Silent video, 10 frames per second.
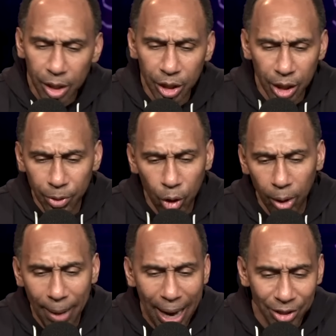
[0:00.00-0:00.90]
she was
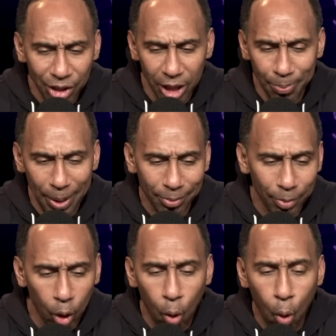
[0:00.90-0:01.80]
talking about how she expects him
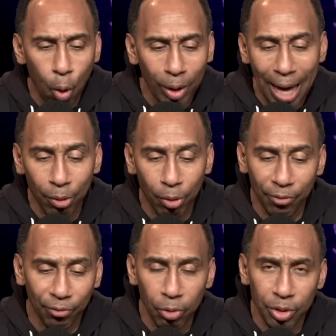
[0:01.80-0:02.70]
to go all out on
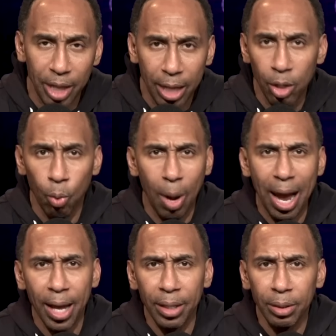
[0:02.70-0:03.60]
the first date.
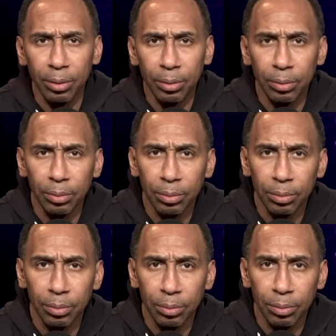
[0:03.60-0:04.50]
Why?
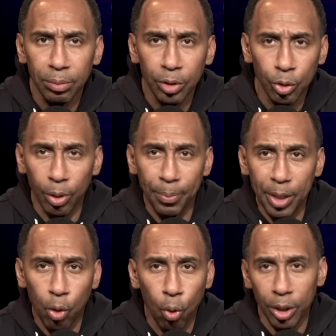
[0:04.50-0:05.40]
You want to
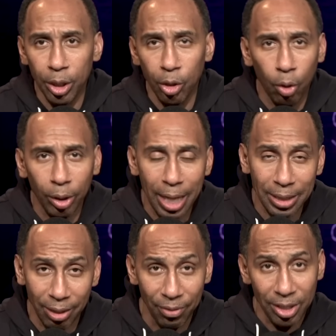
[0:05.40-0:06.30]
be courted and all of
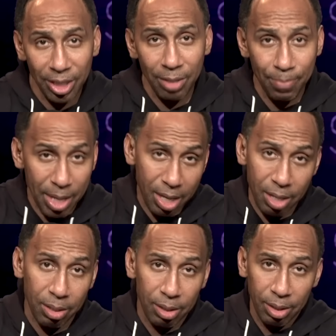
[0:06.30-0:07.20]
that stuff. See,
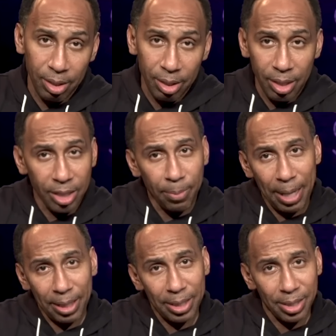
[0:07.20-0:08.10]
me, it's
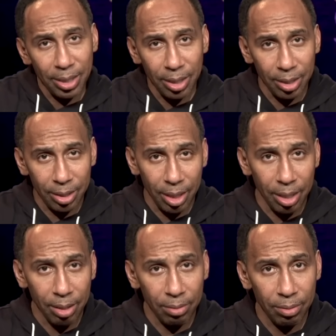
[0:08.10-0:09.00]
about consistency.